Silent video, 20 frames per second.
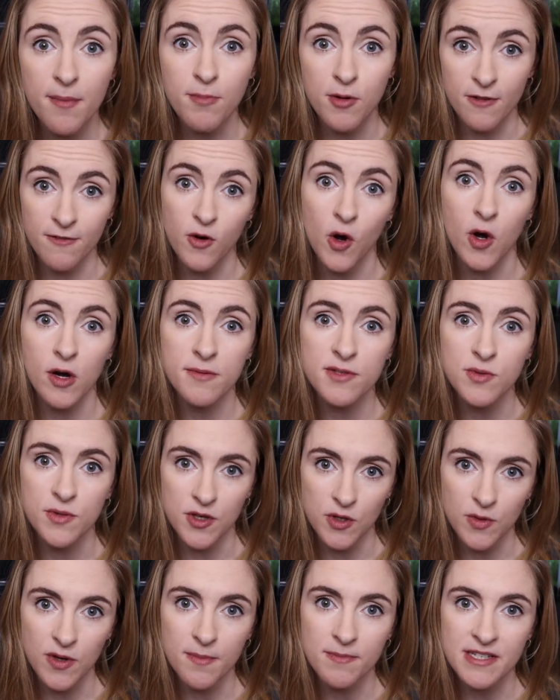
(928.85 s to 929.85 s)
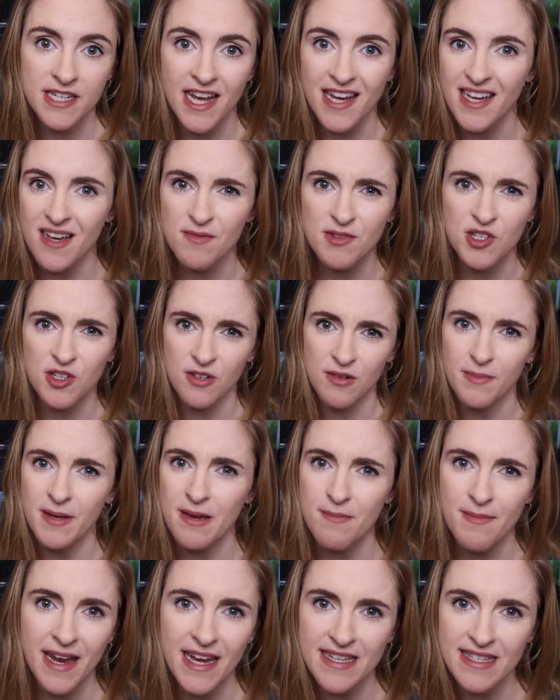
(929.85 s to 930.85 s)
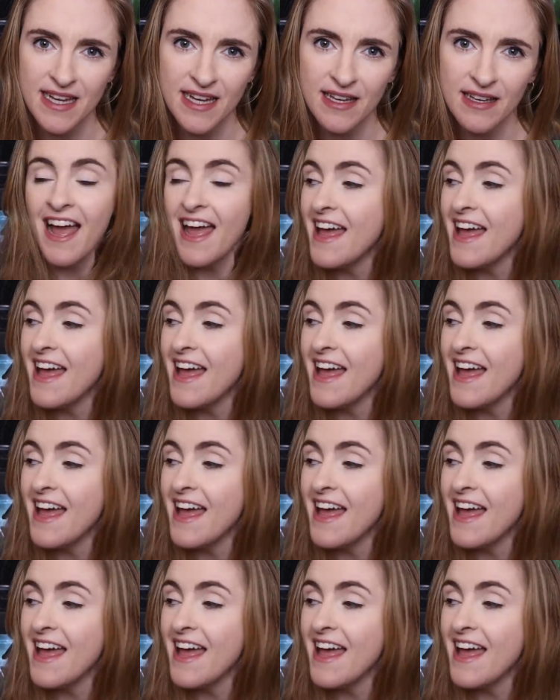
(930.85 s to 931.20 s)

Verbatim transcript: performs with the crypt tank. I'm sure it'll be amazing.